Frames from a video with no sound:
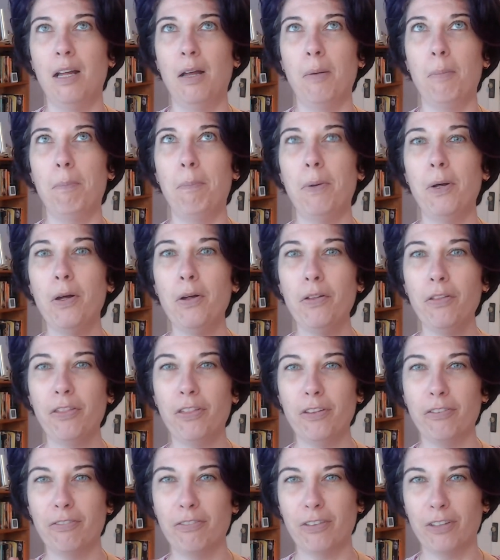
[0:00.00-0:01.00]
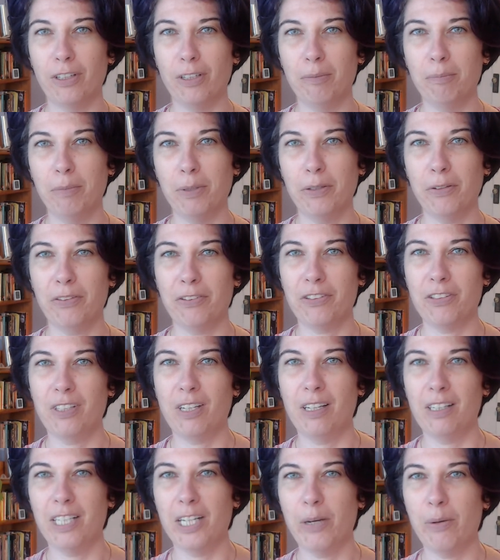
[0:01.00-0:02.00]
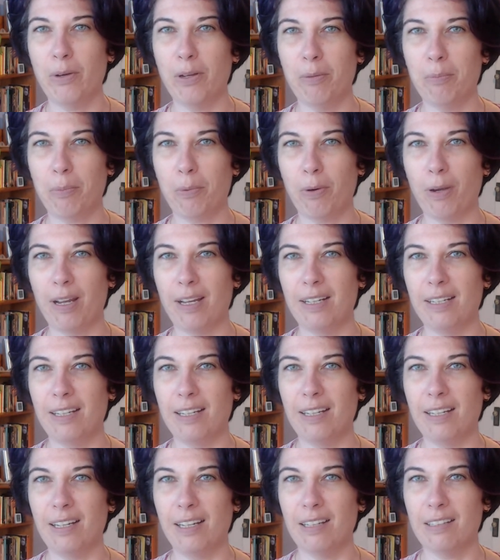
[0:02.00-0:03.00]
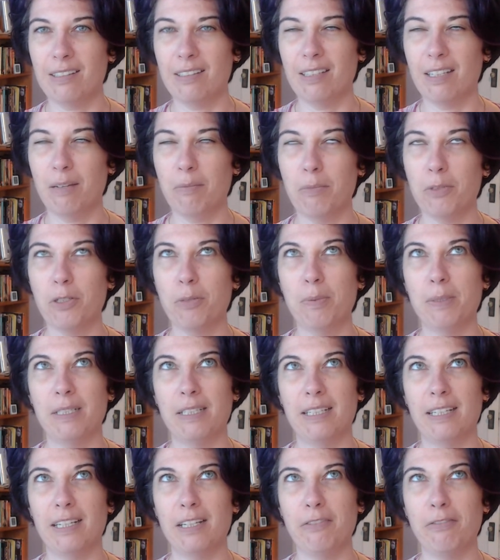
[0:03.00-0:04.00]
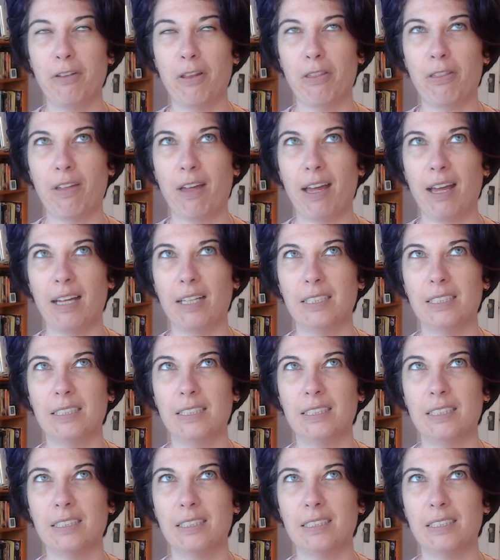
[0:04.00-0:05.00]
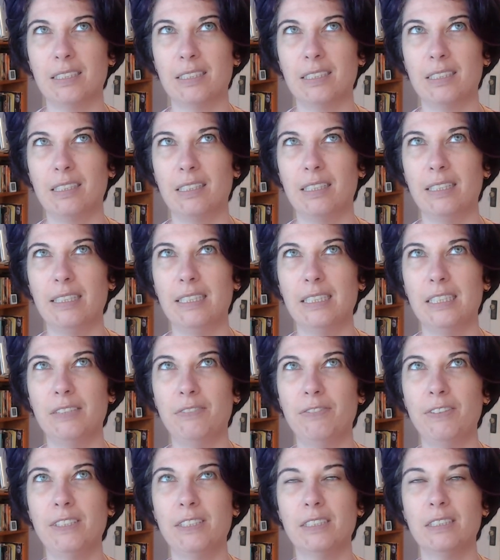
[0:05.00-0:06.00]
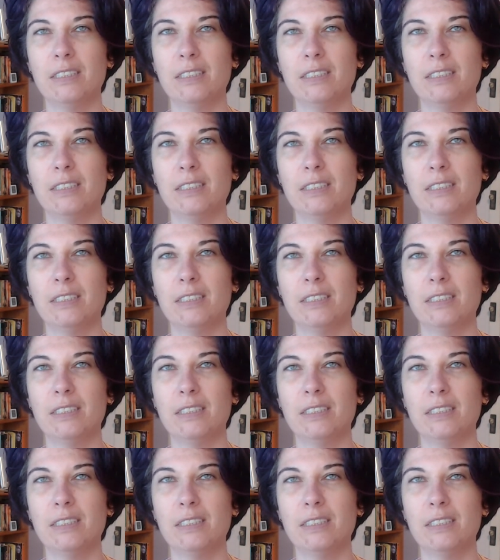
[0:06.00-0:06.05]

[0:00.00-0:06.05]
Both of them, both Sarno and Brady, seem to believe that these physical